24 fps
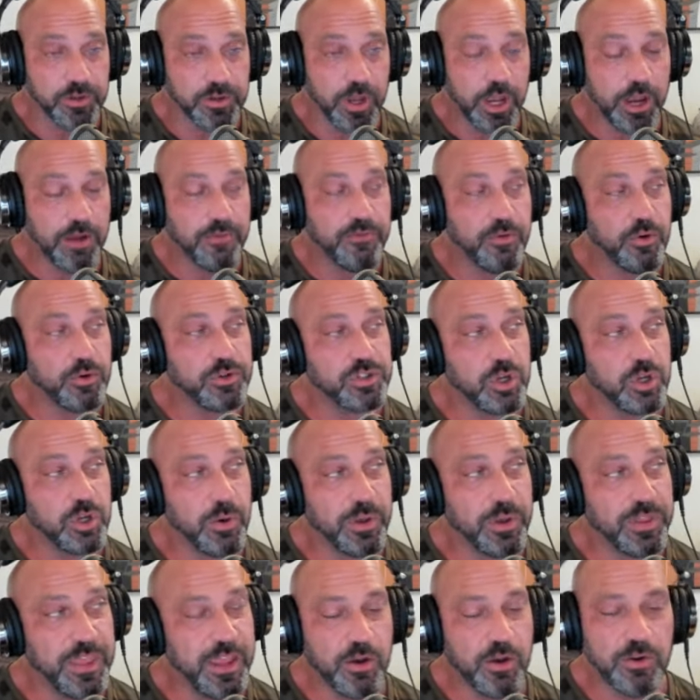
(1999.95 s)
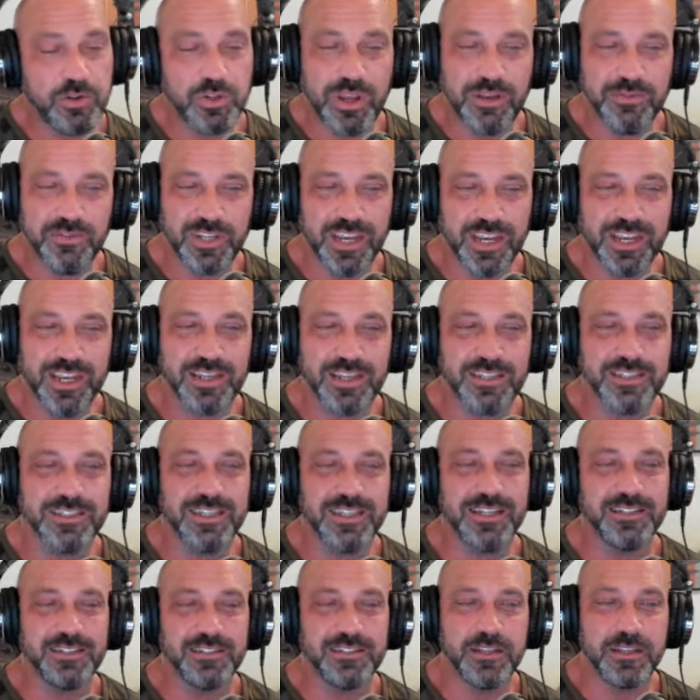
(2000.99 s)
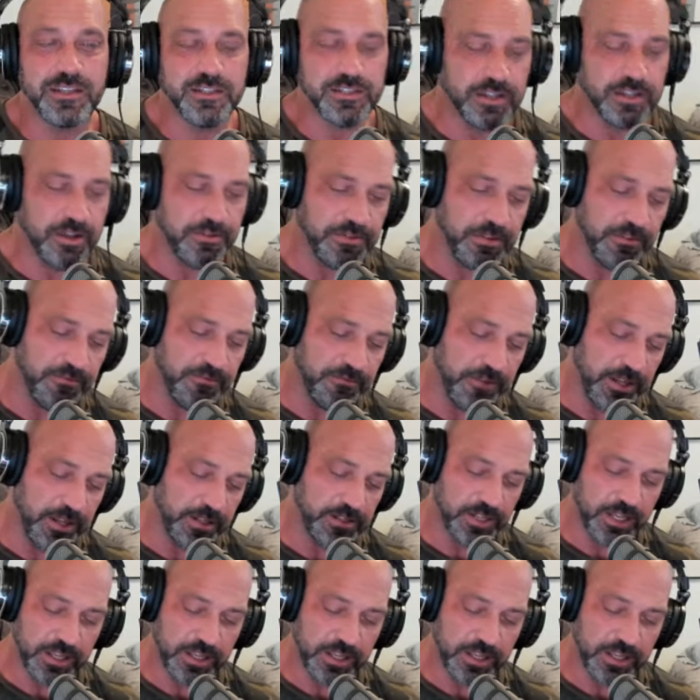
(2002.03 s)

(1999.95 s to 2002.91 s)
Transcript: I have also, they also have psychic sense self-defense.